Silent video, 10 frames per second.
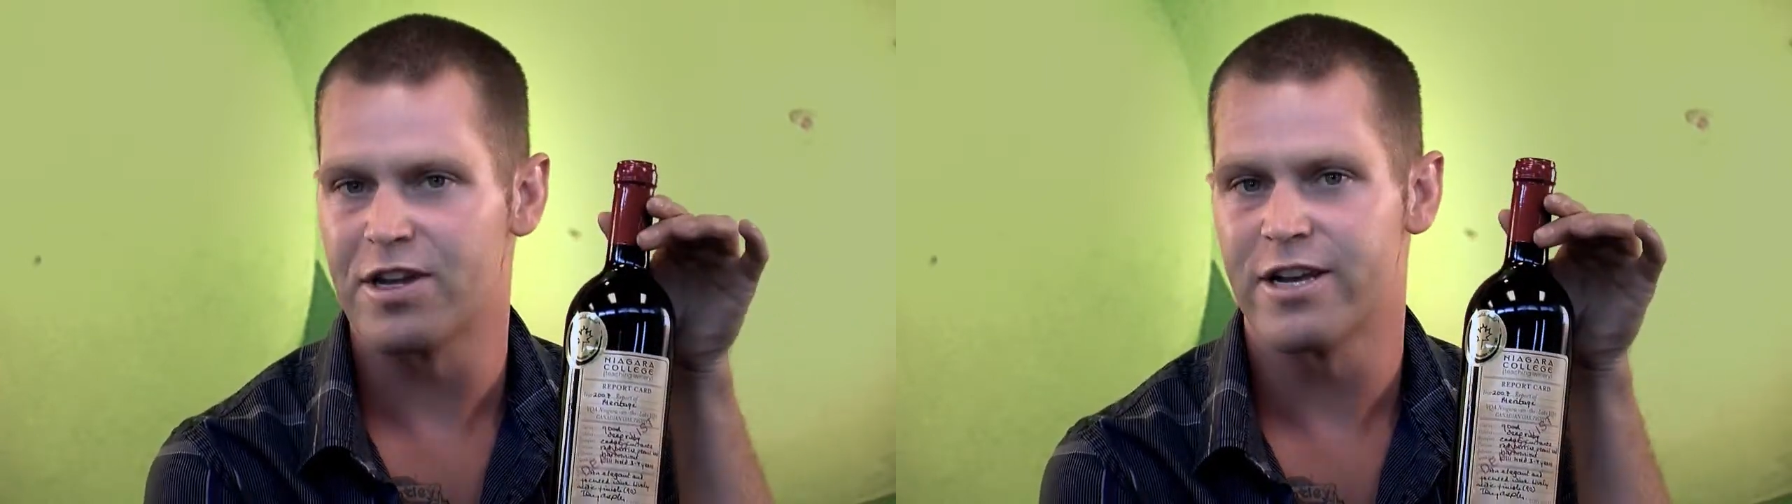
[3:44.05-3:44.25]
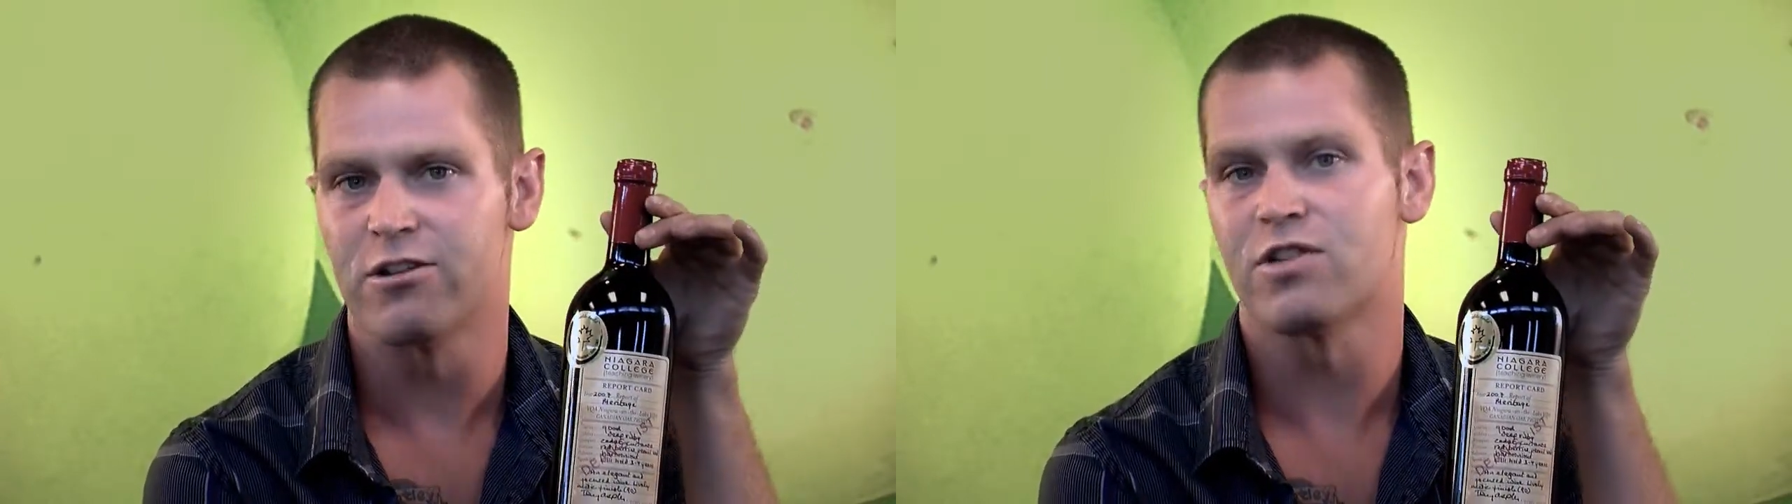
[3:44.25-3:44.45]

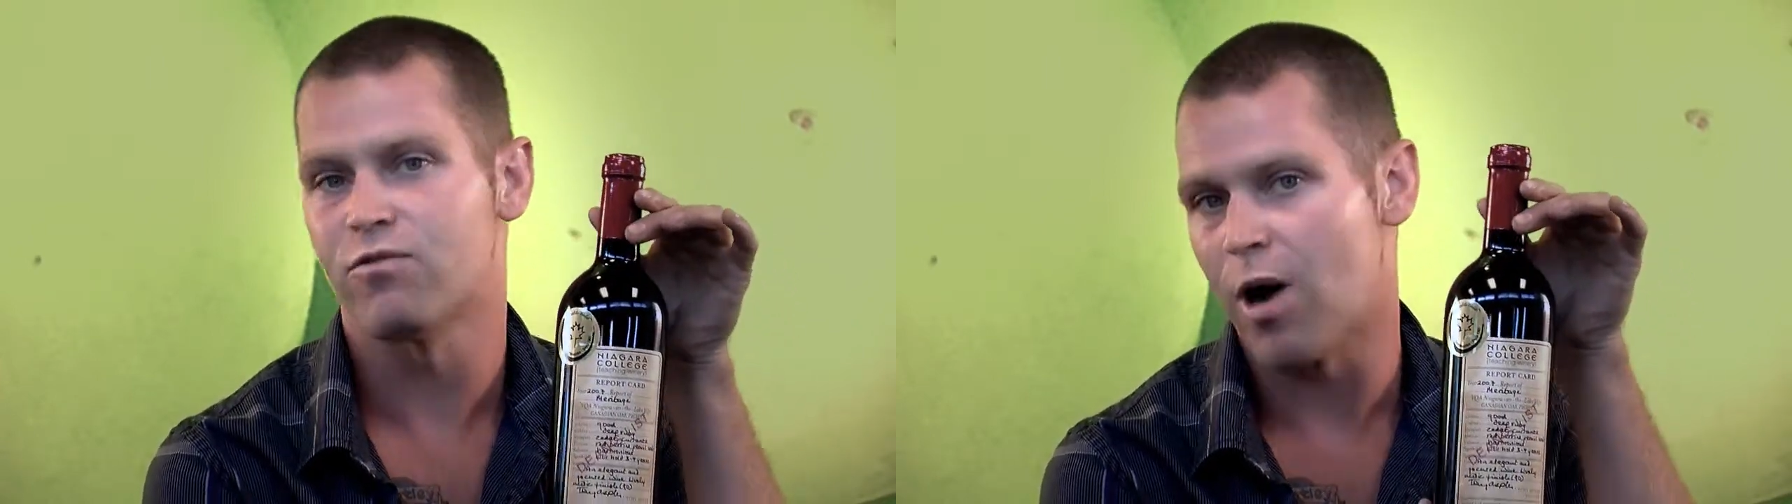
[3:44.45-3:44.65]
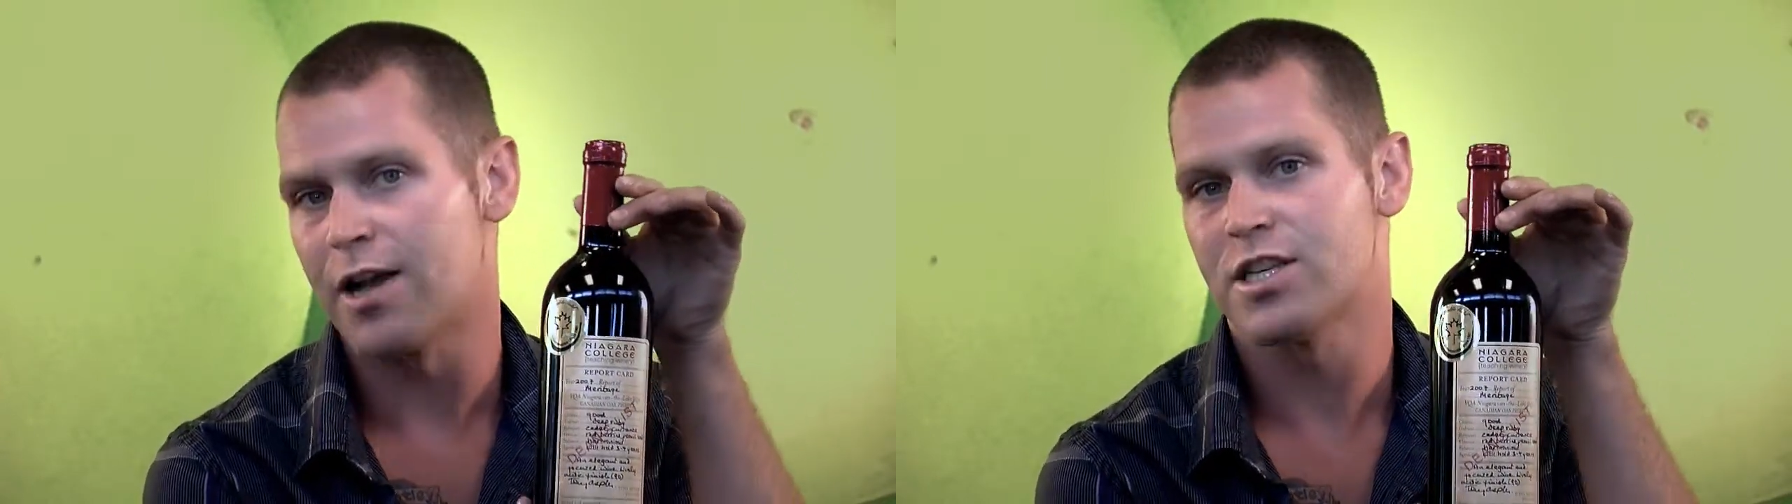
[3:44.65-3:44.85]
tiers of
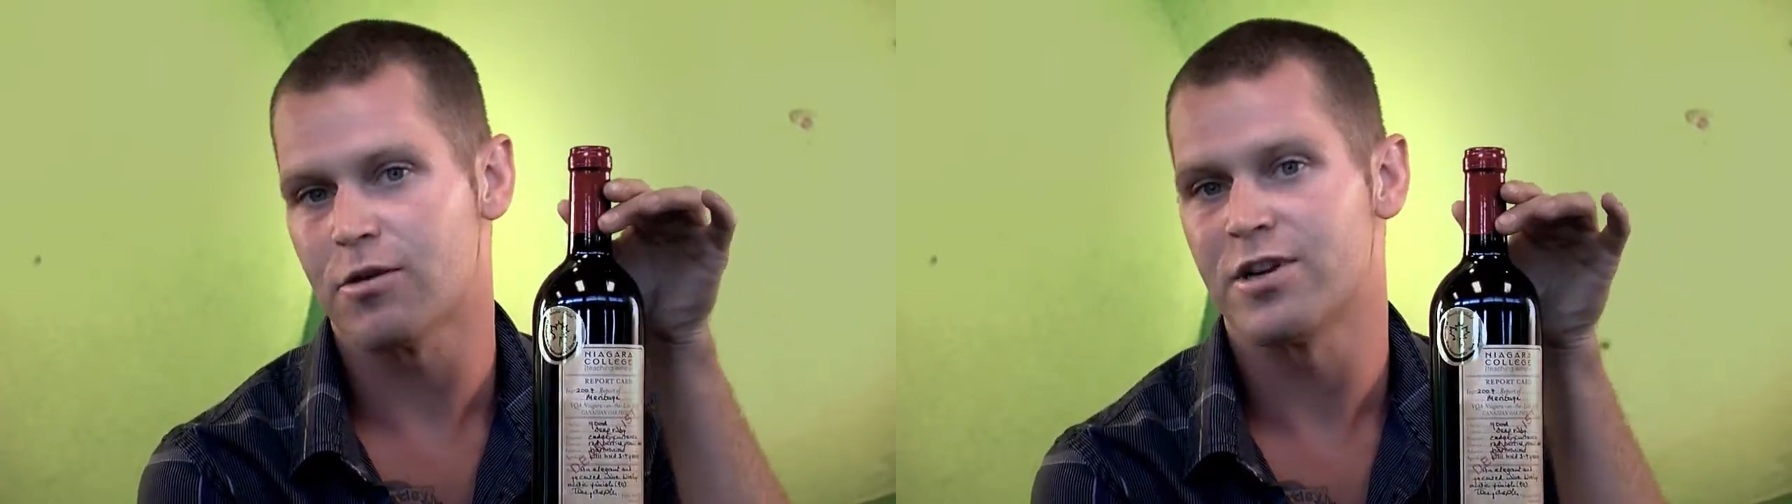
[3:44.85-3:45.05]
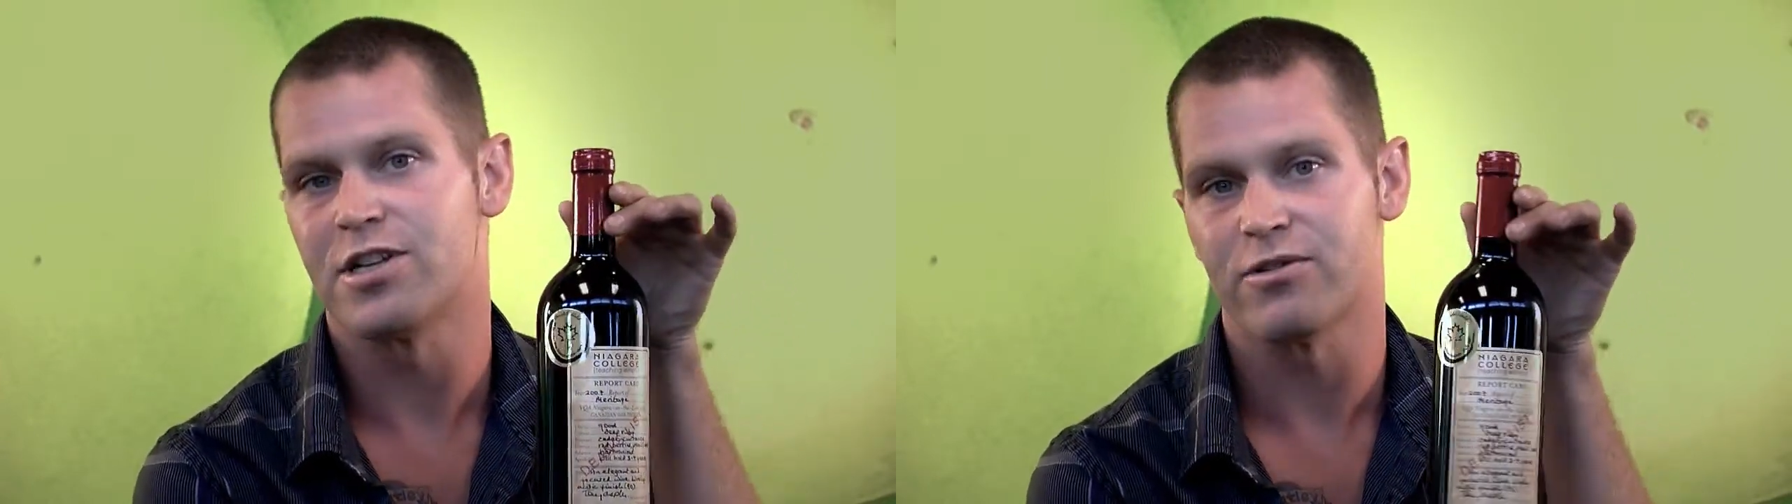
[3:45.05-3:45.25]
wines that
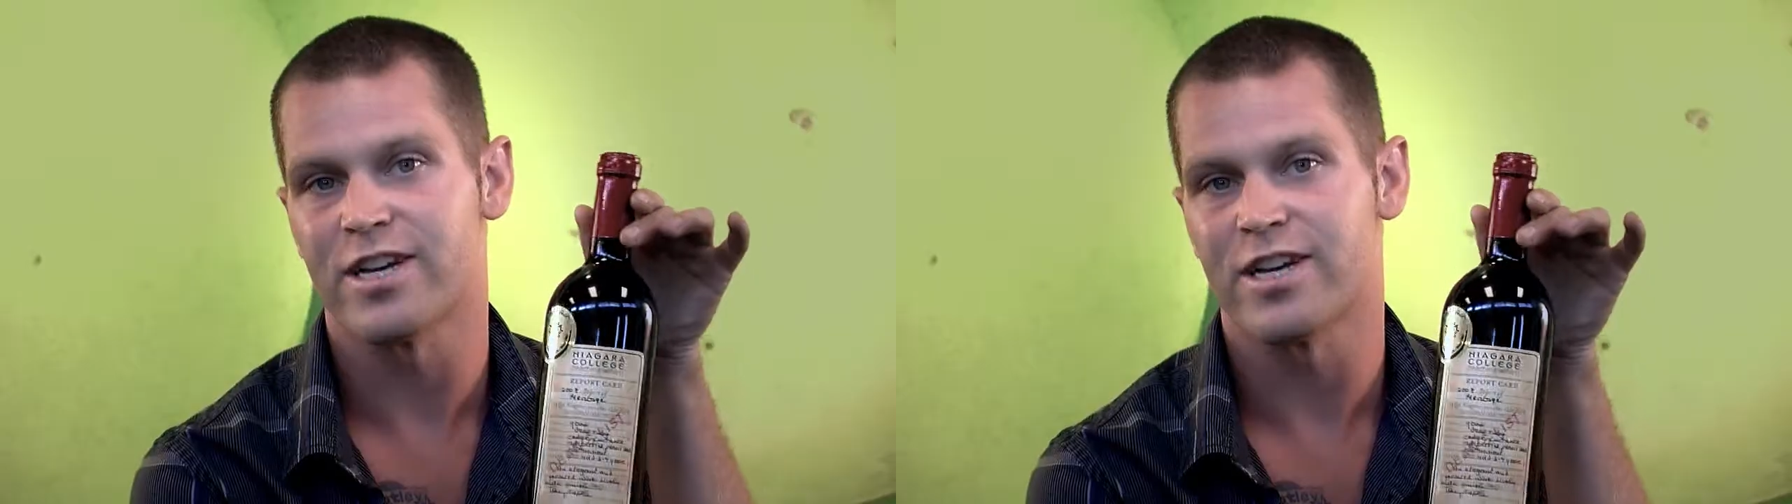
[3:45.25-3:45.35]
we do